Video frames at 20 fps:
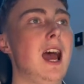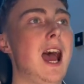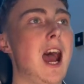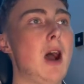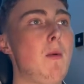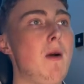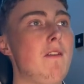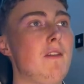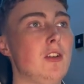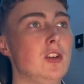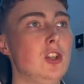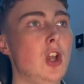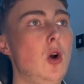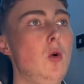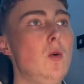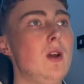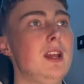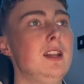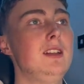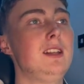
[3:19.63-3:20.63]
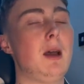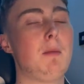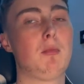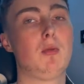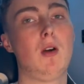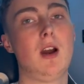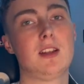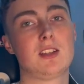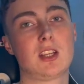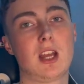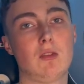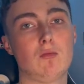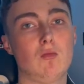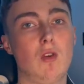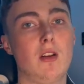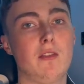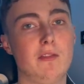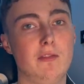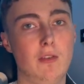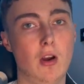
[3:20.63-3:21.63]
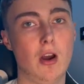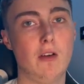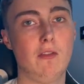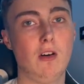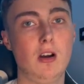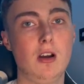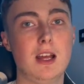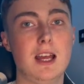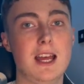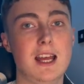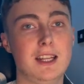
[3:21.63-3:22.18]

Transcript: However, knowing that price can run further,